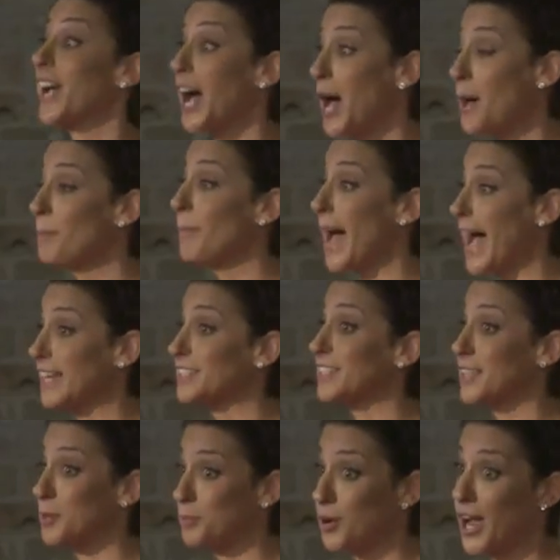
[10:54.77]
come back
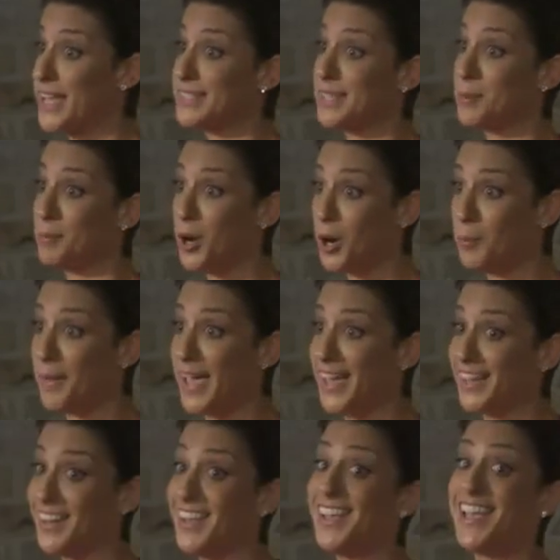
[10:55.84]
to the present
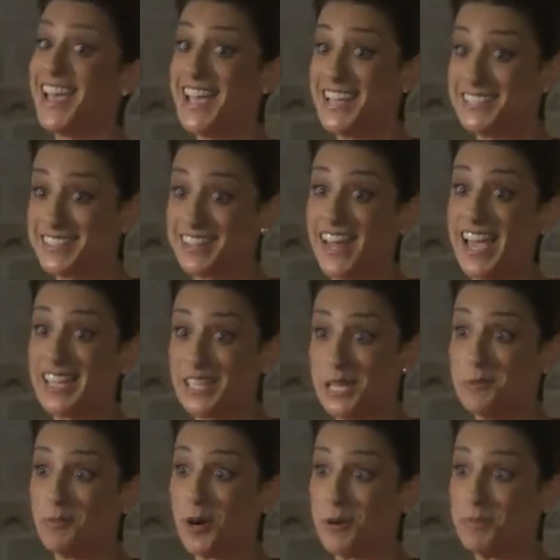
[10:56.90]
moment. It's likely more